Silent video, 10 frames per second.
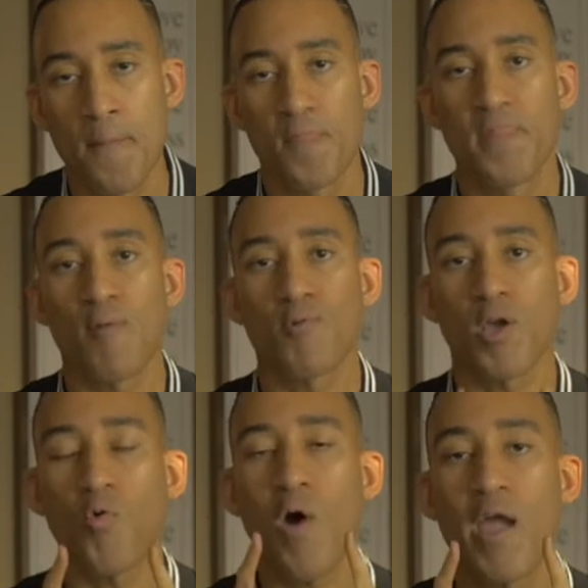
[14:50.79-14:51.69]
that
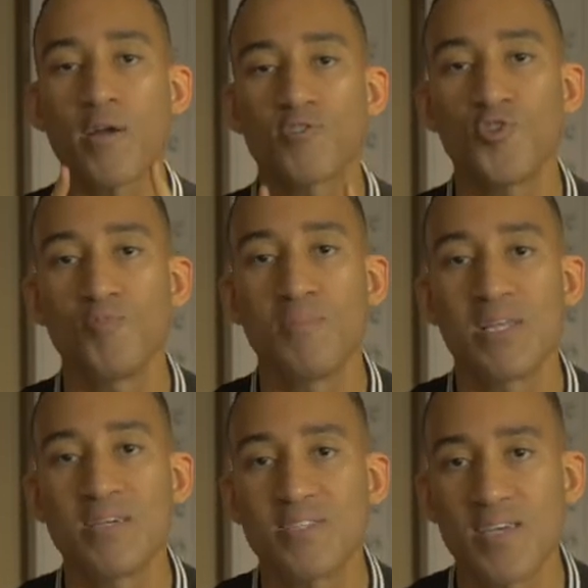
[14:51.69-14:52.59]
requires
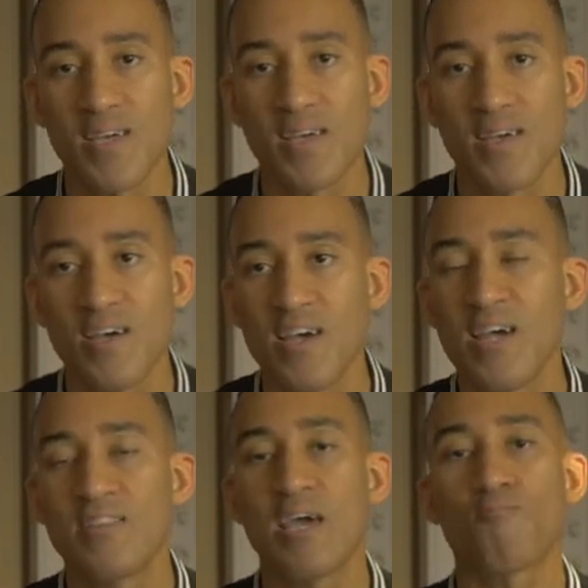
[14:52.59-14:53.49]
humility,
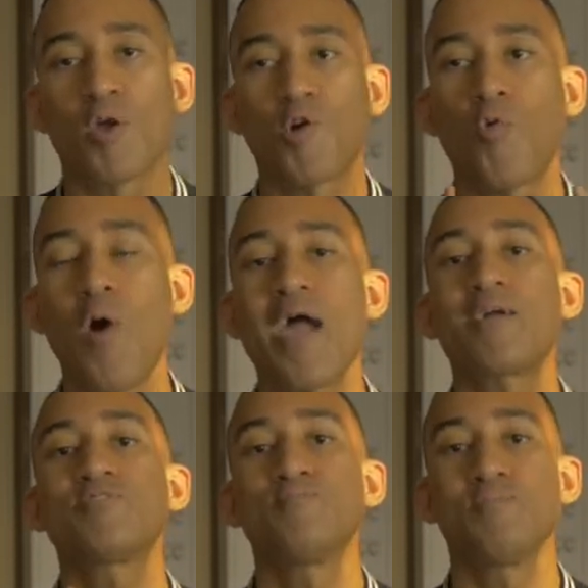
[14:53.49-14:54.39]
that
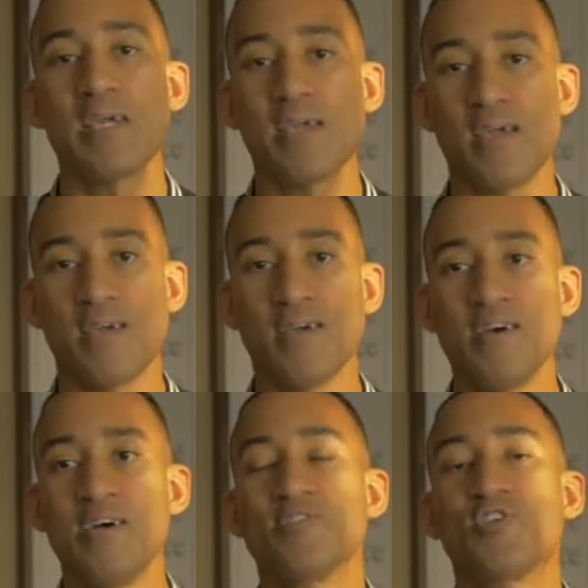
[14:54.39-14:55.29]
requires me
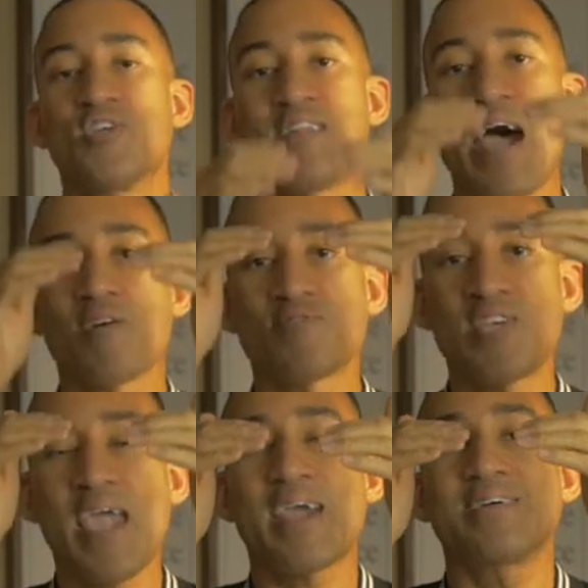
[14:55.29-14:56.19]
to now
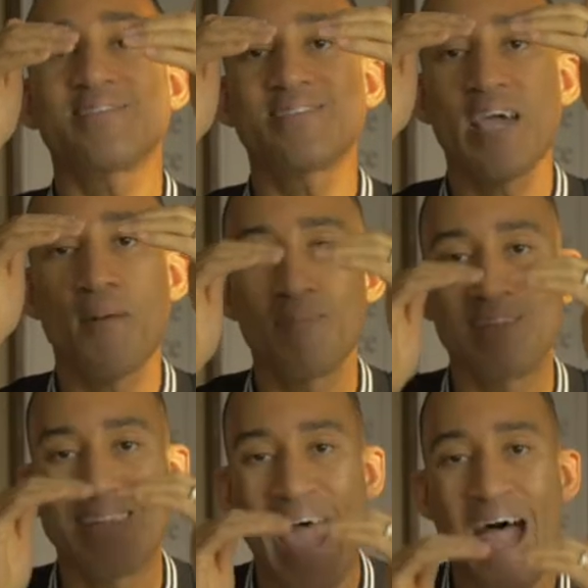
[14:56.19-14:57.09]
take a step
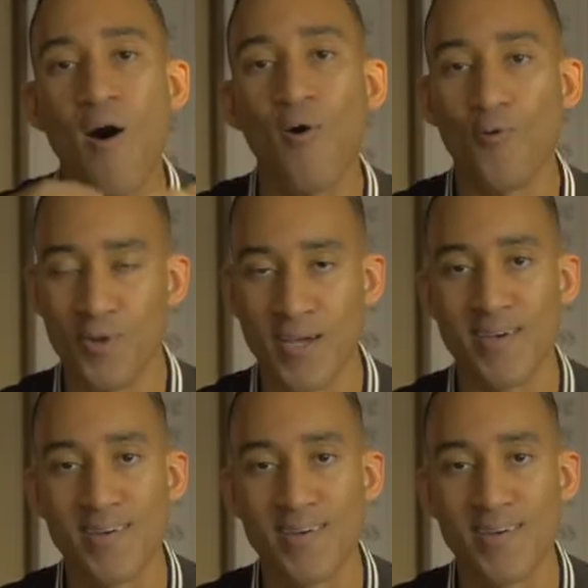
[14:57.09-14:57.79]
down.